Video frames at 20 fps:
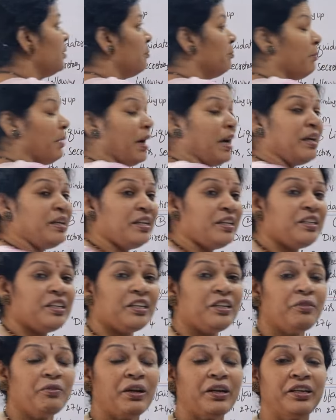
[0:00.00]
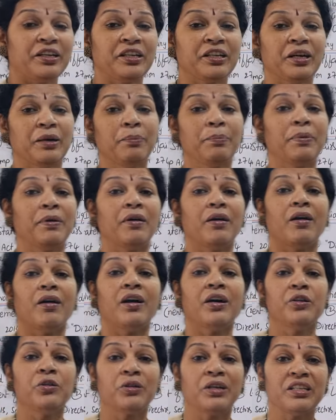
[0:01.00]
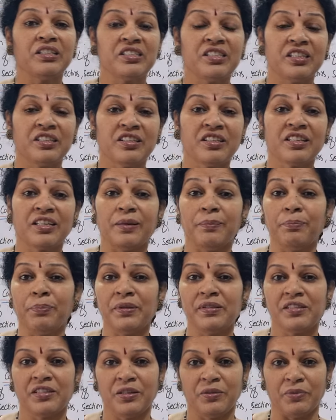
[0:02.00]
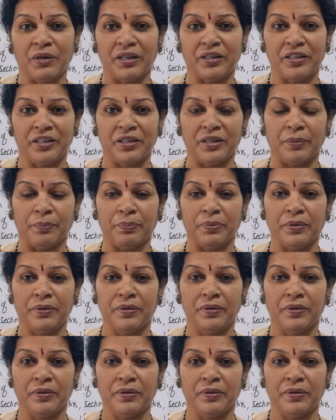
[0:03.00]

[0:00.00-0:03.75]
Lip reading: mandatory winding up, or you can say it is a compulsory winding up.